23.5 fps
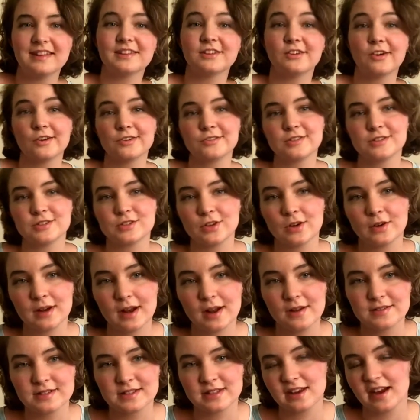grocery store when
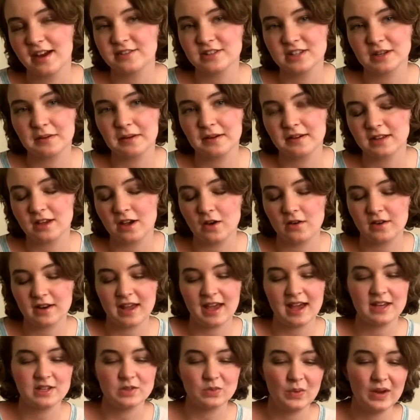I was there, every time I'd go and I
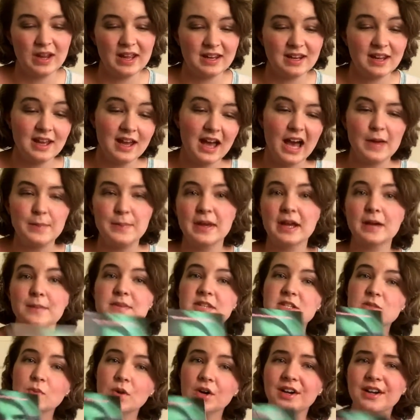had to wait, I'd pick up
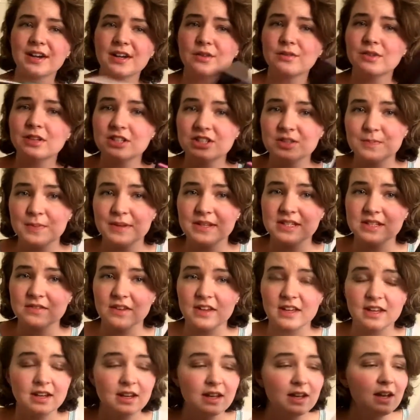this book and read bits of
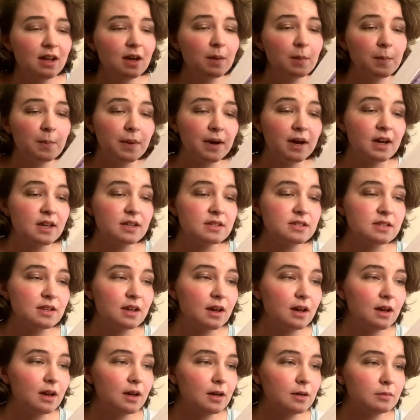it. But
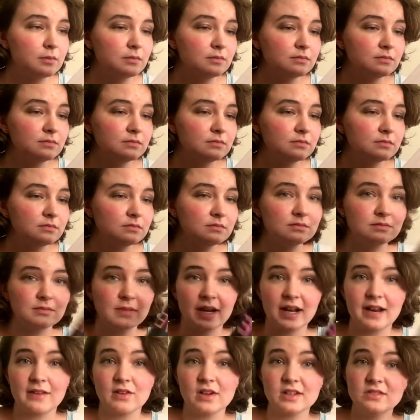I
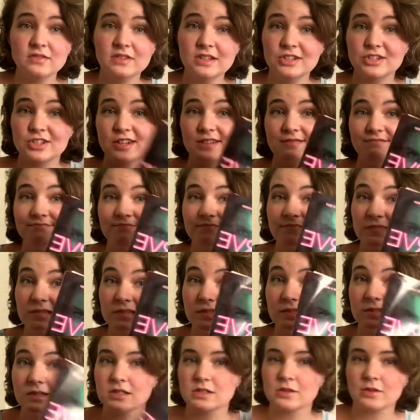never had to finish it.
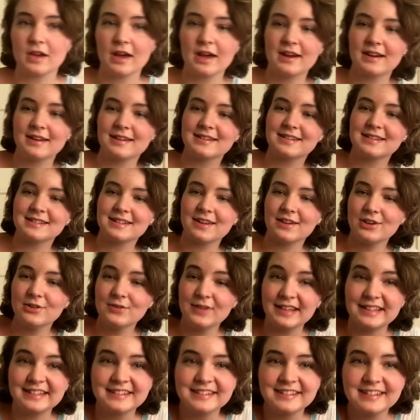So I got it at a discounted
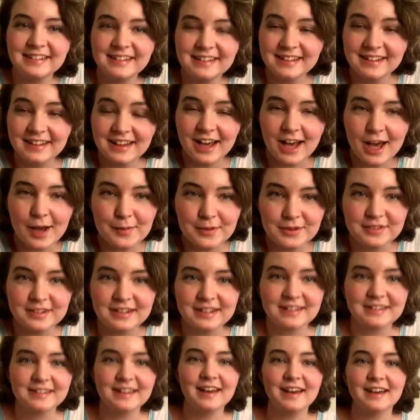rate. I'll be
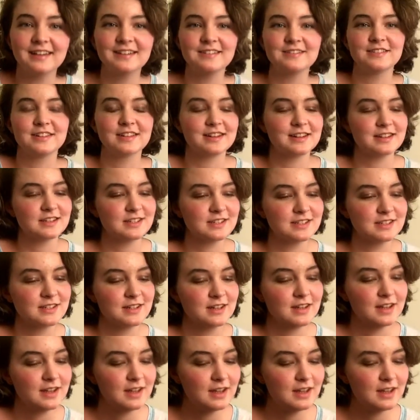reading that for the next